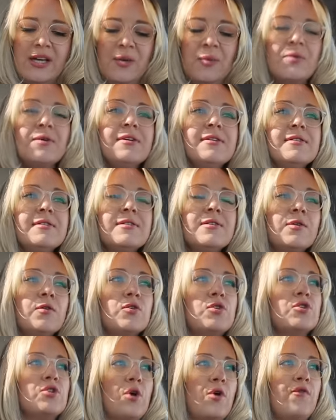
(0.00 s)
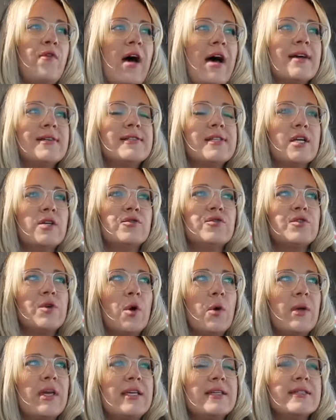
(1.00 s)
It was so fast and
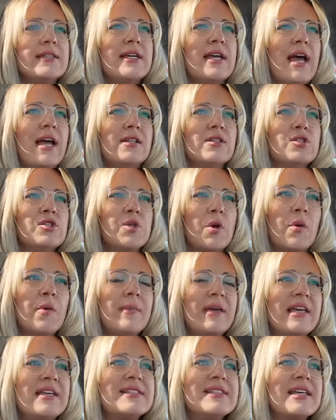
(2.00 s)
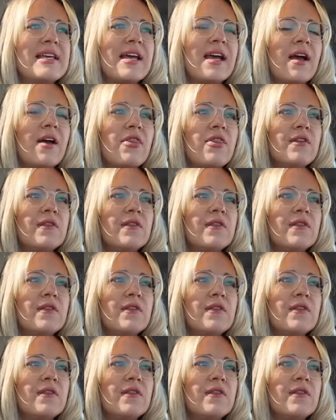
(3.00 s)
so easy and so amazing.